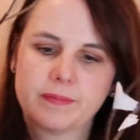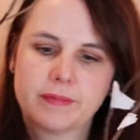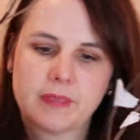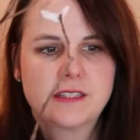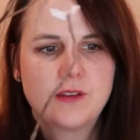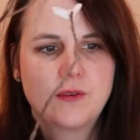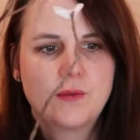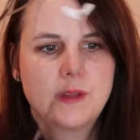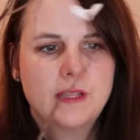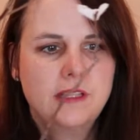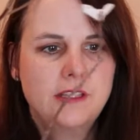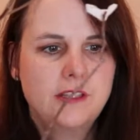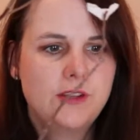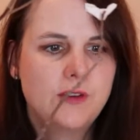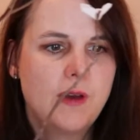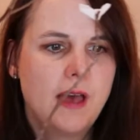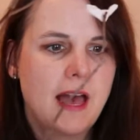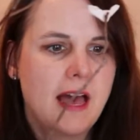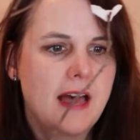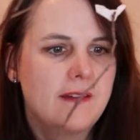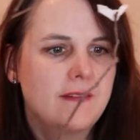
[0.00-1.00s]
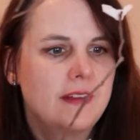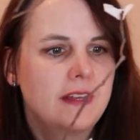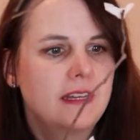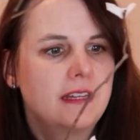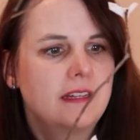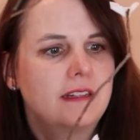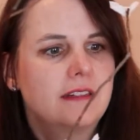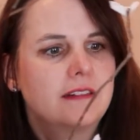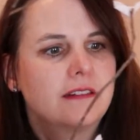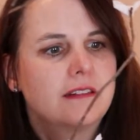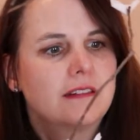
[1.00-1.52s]
So once you have
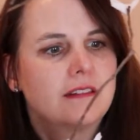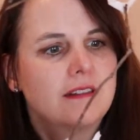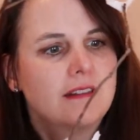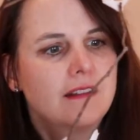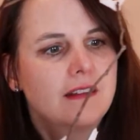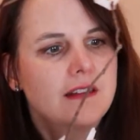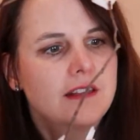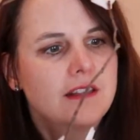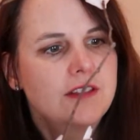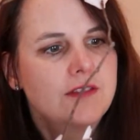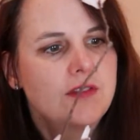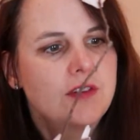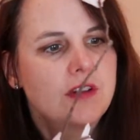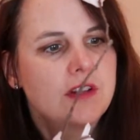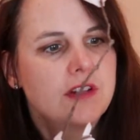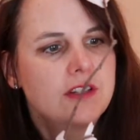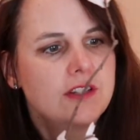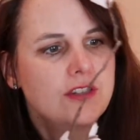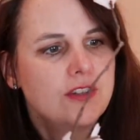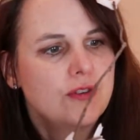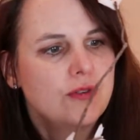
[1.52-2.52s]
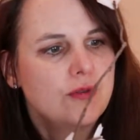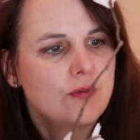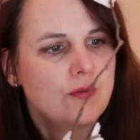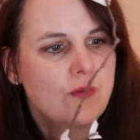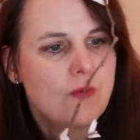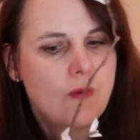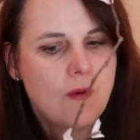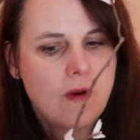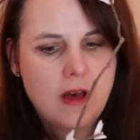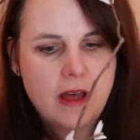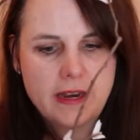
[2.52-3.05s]
it as full as you
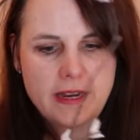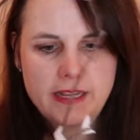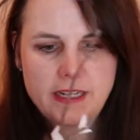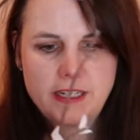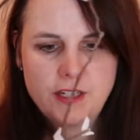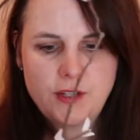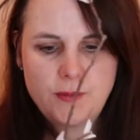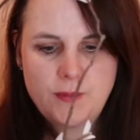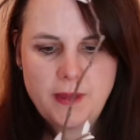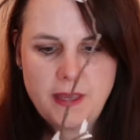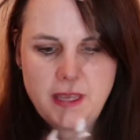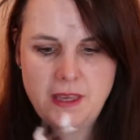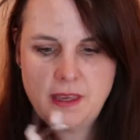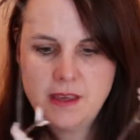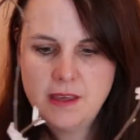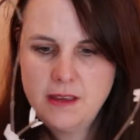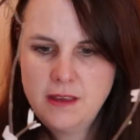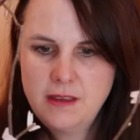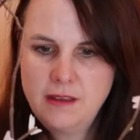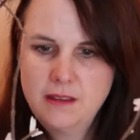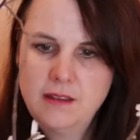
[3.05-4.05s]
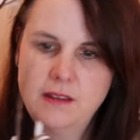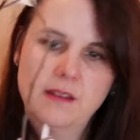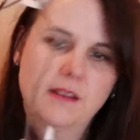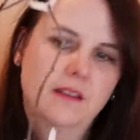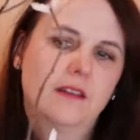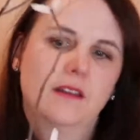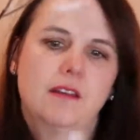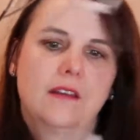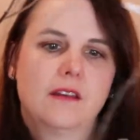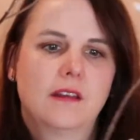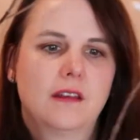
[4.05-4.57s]
want it to be,
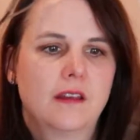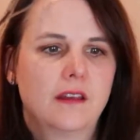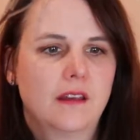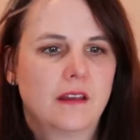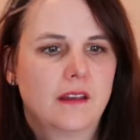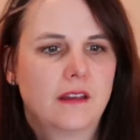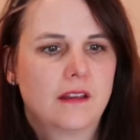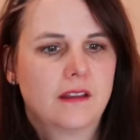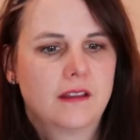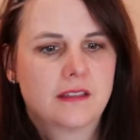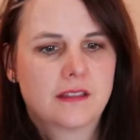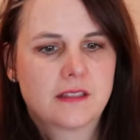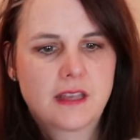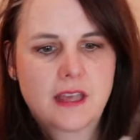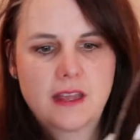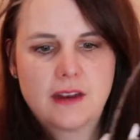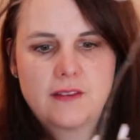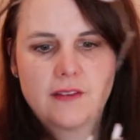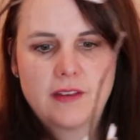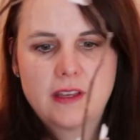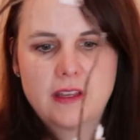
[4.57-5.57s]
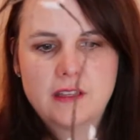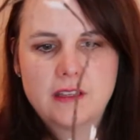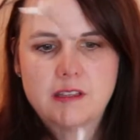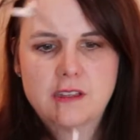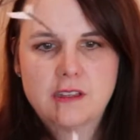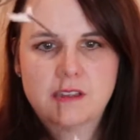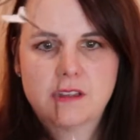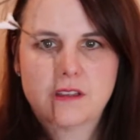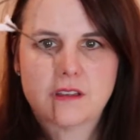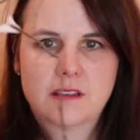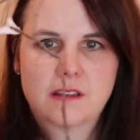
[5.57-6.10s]
it's kind of a
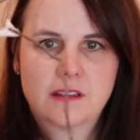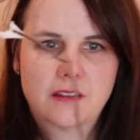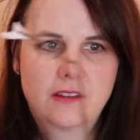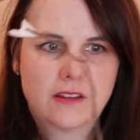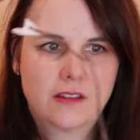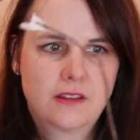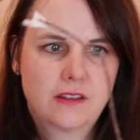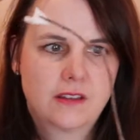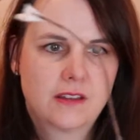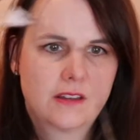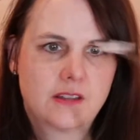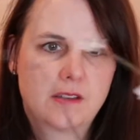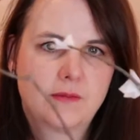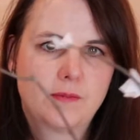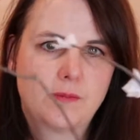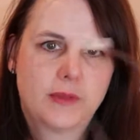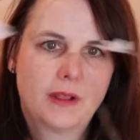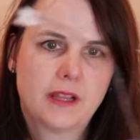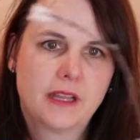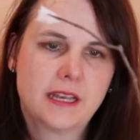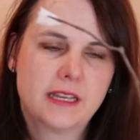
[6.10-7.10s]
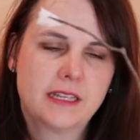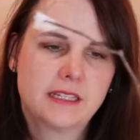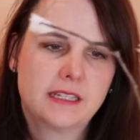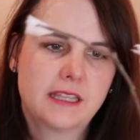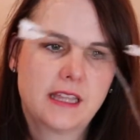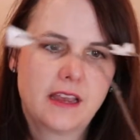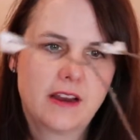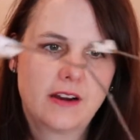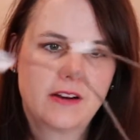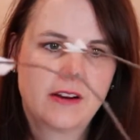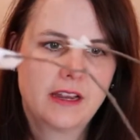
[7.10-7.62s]
good place
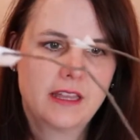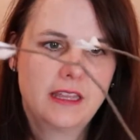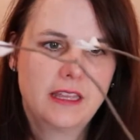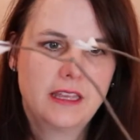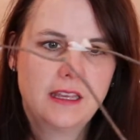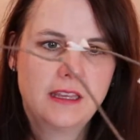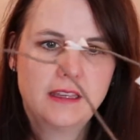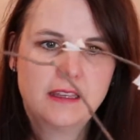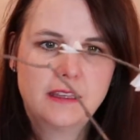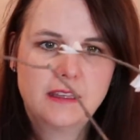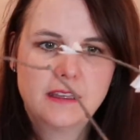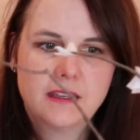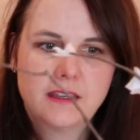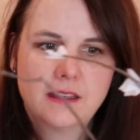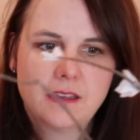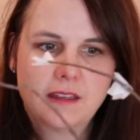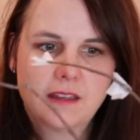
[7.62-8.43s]
there, I think.